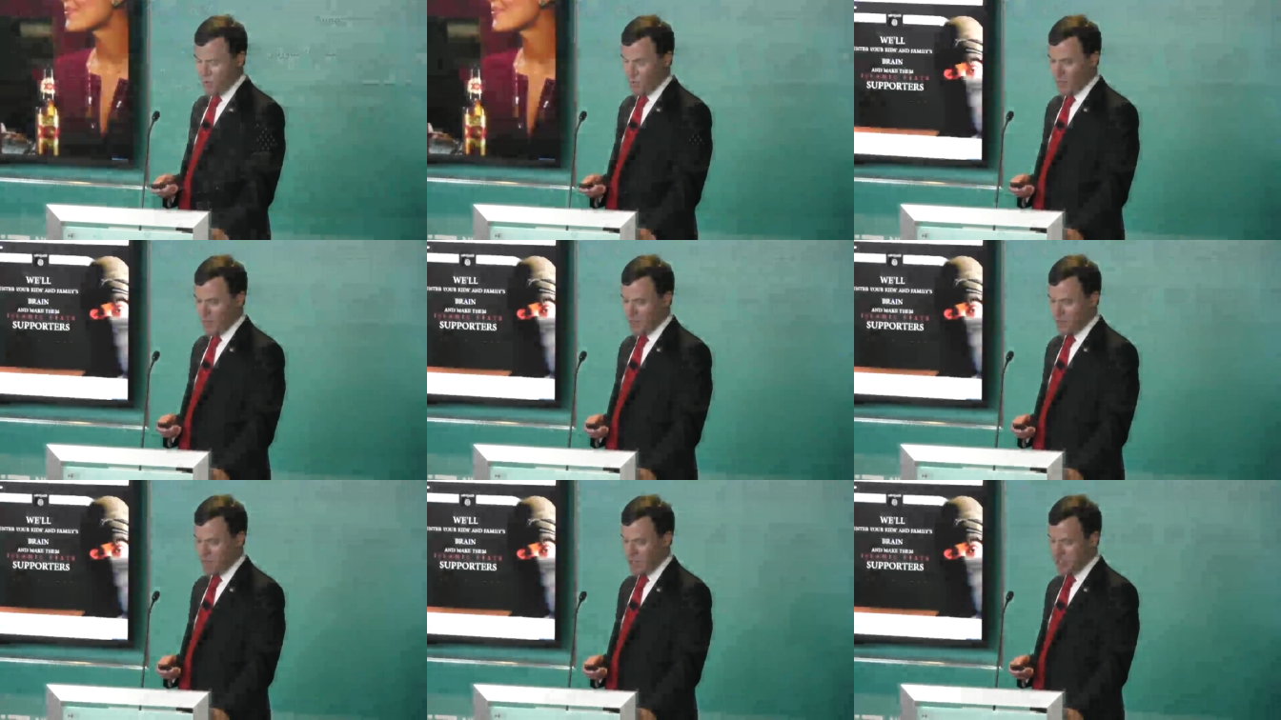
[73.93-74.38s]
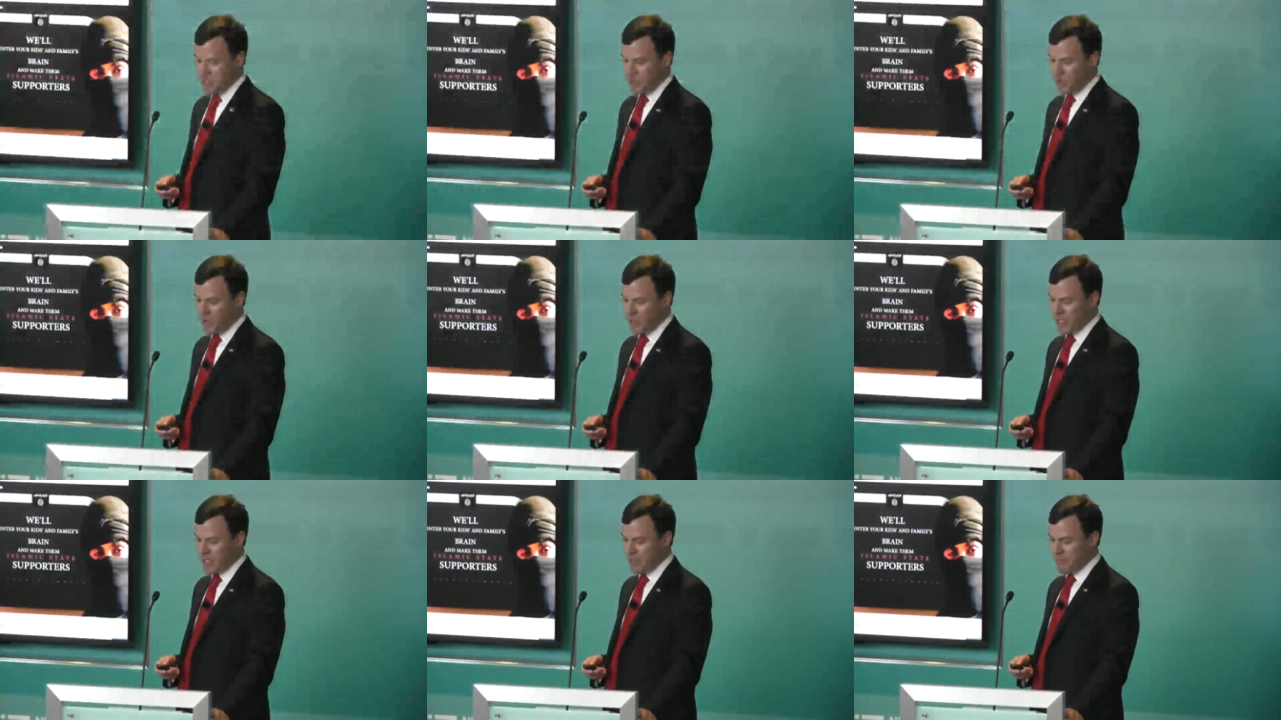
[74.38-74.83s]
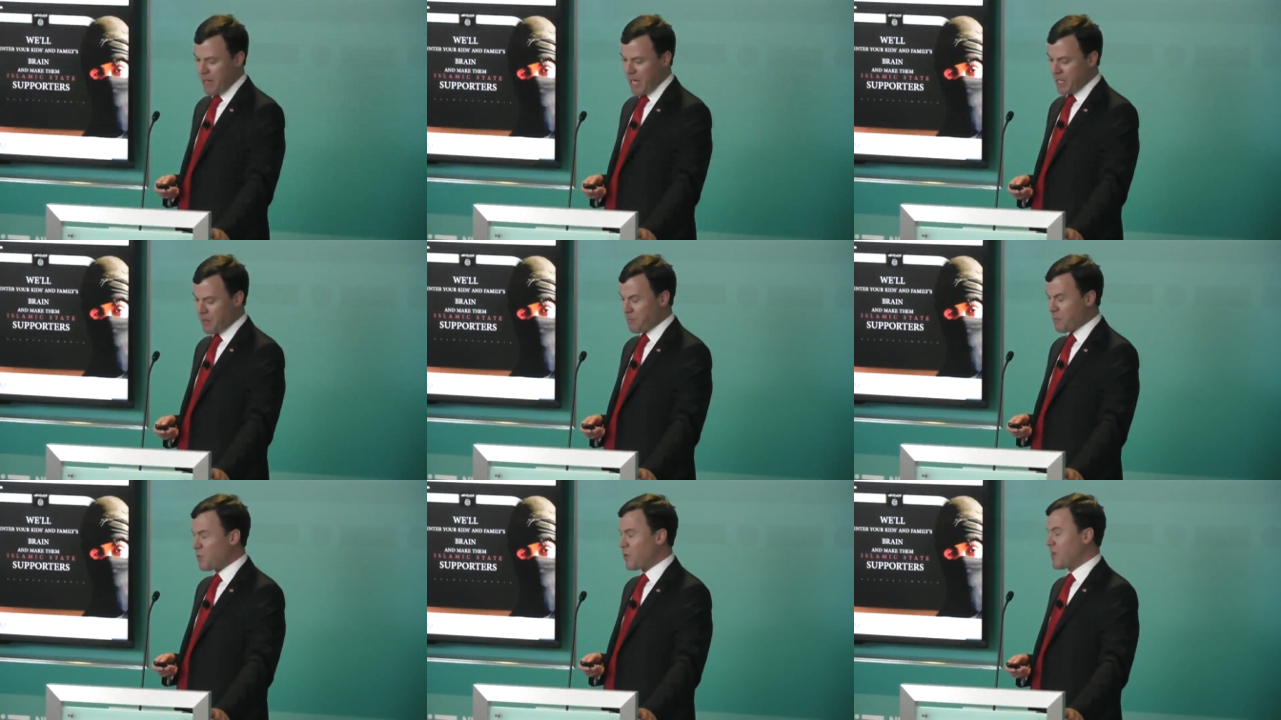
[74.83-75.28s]
we're going to be talking
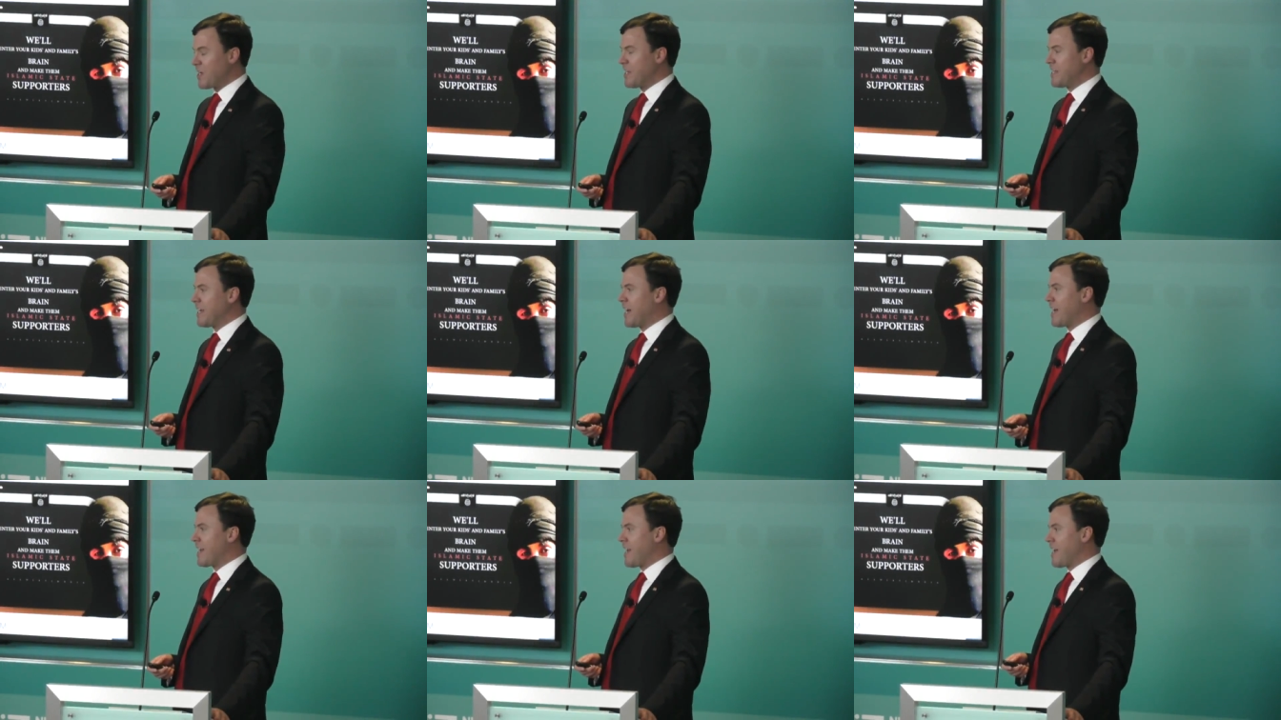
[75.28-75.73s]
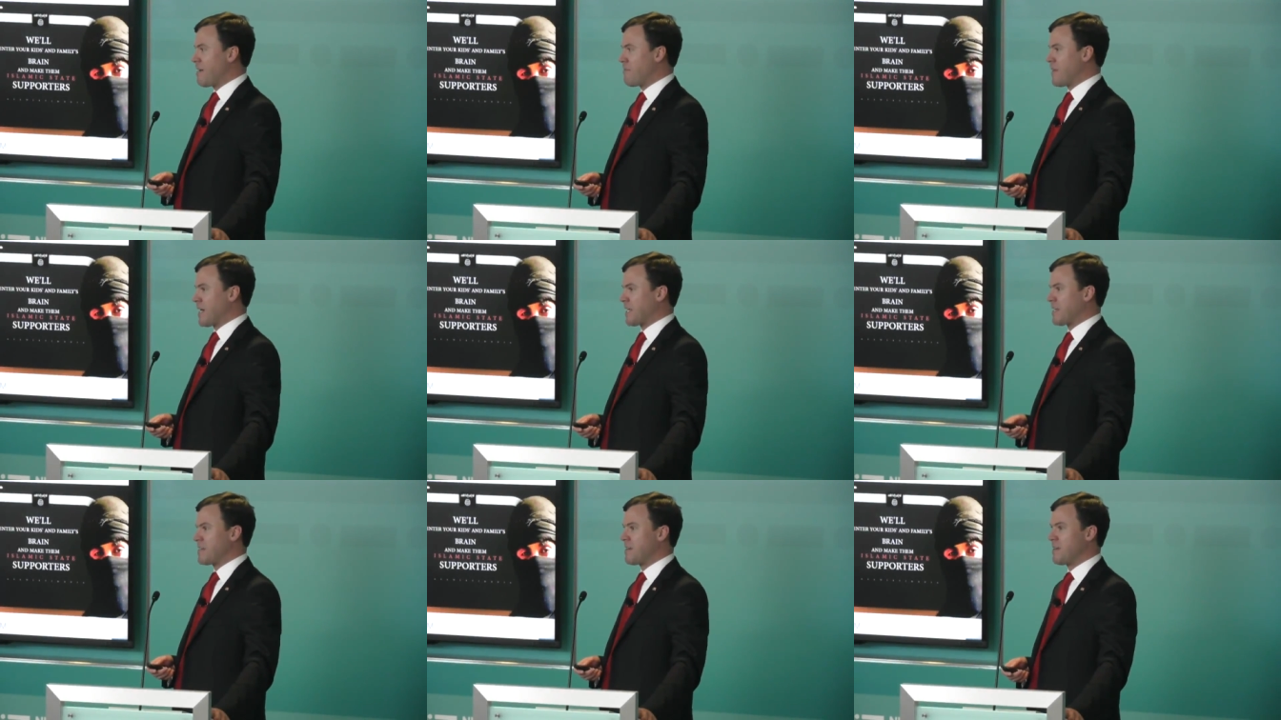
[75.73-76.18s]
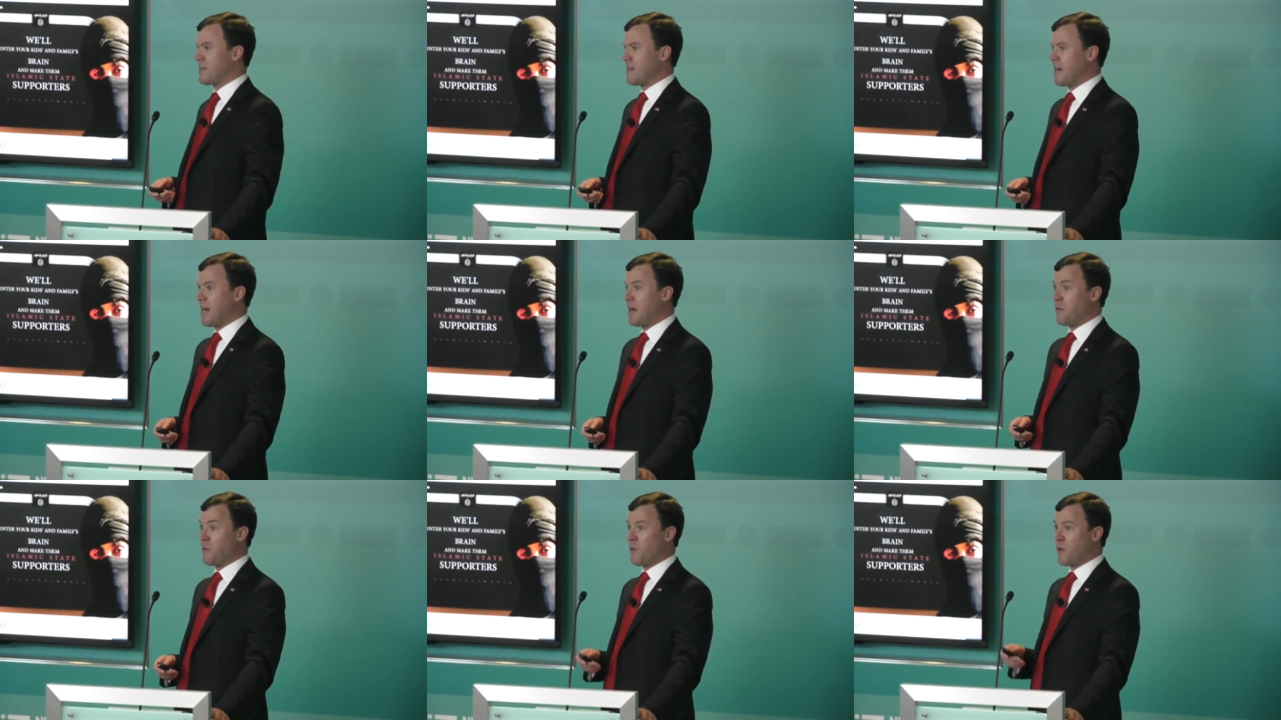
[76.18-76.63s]
about a pretty dynamic,
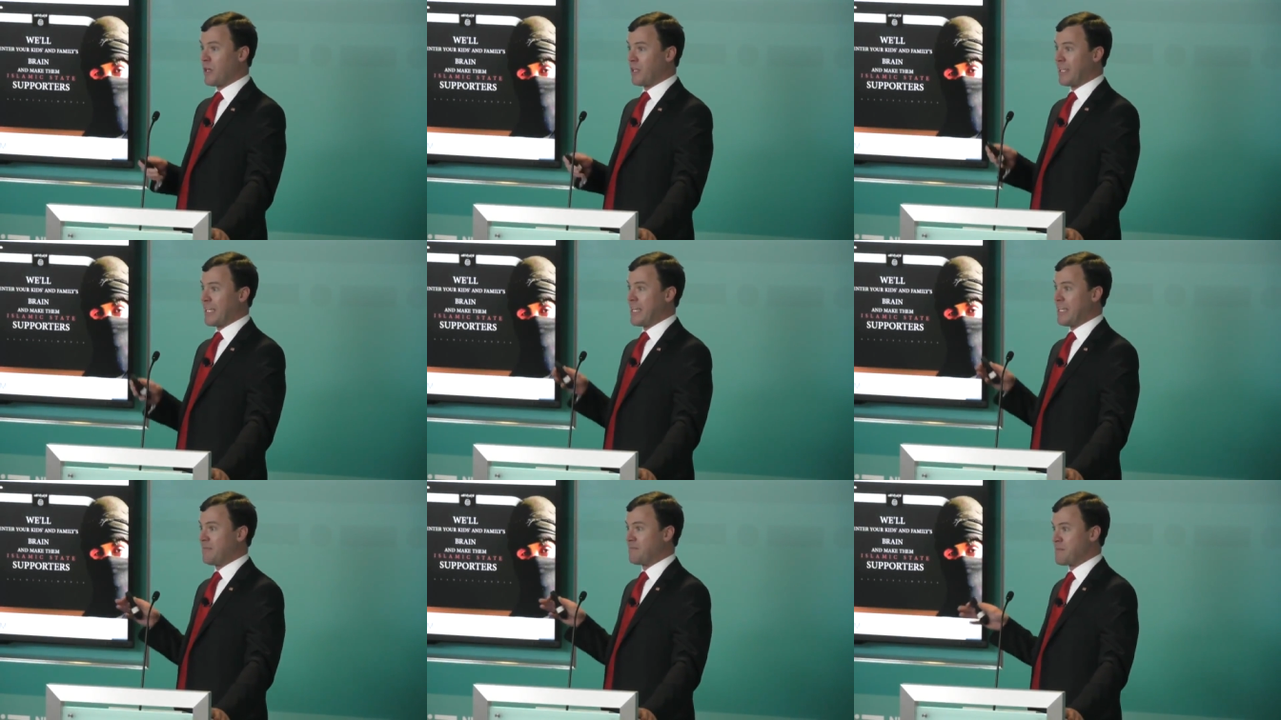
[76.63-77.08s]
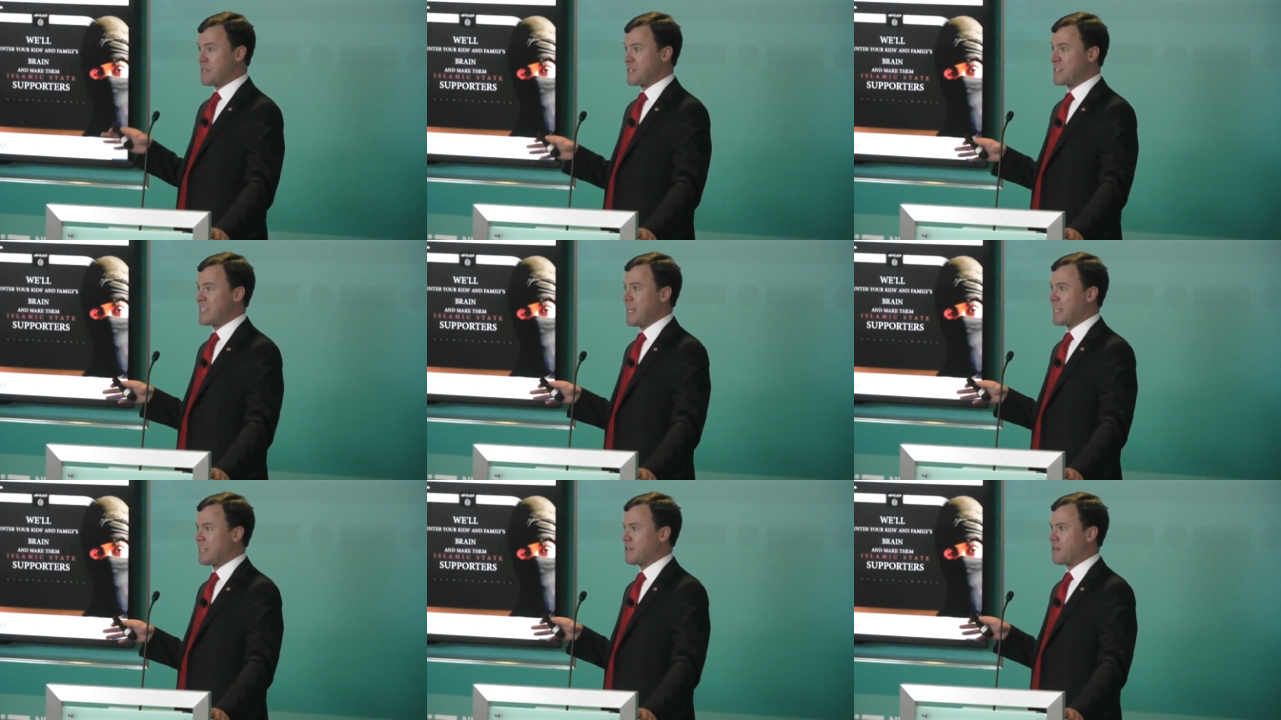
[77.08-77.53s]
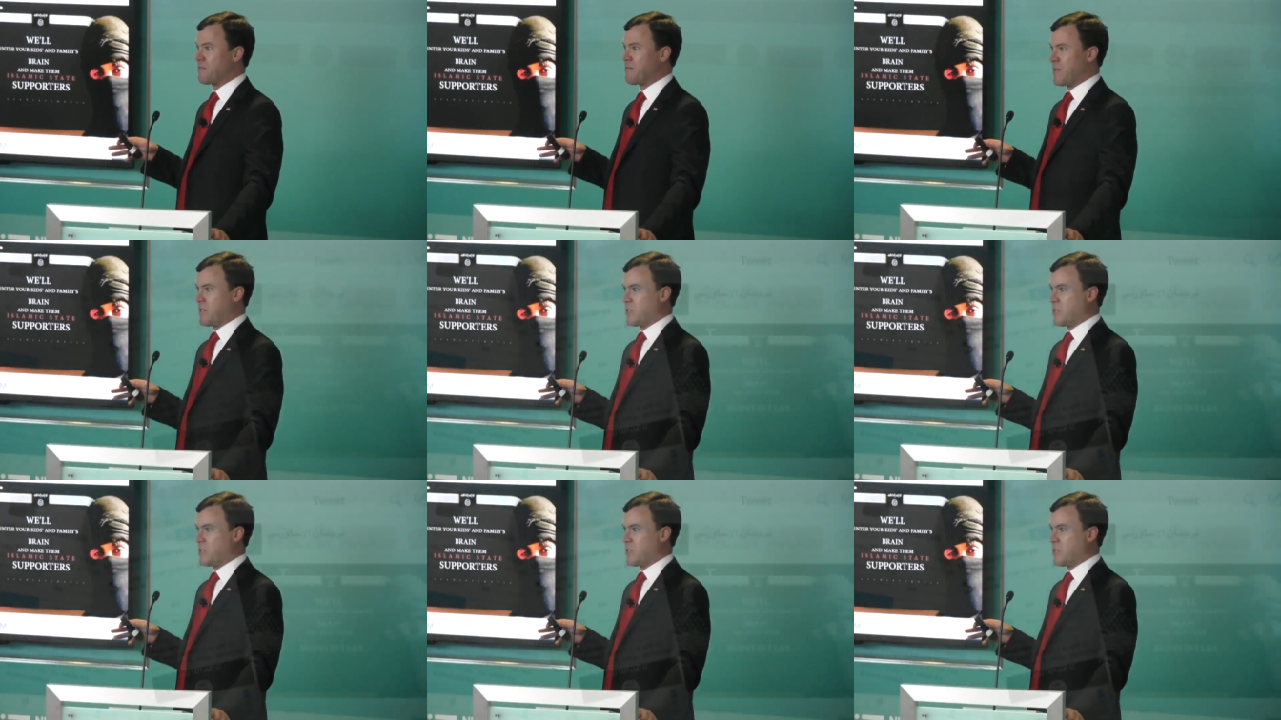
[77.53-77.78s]
uh, really, set of